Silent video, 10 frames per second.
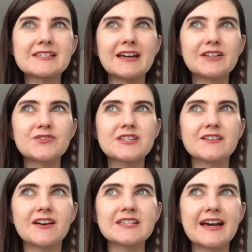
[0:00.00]
then you
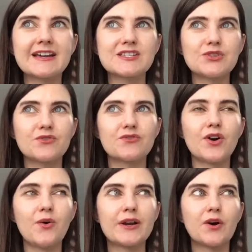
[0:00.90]
start, as you
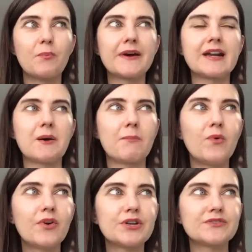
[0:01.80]
grow and open up
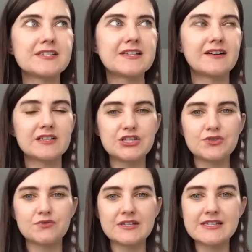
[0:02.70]
more, you start
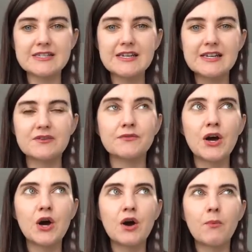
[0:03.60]
to receive
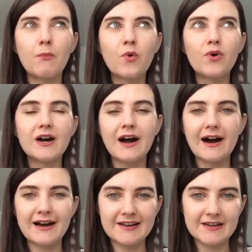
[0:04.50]
more
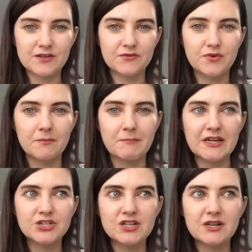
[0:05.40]
higher
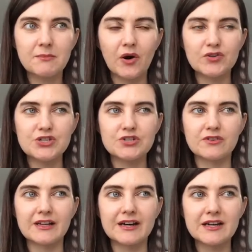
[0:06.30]
information about
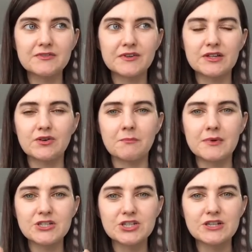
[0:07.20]
your life and your
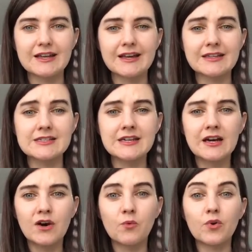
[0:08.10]
mission and
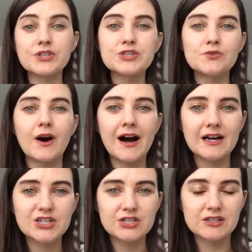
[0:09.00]
what you
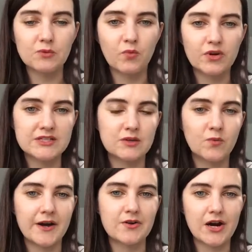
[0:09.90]
actually want and
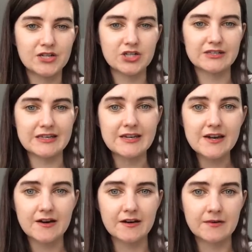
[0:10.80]
why you're actually
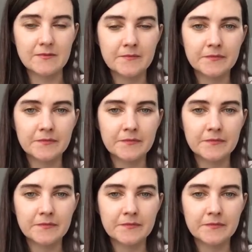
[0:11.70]
here.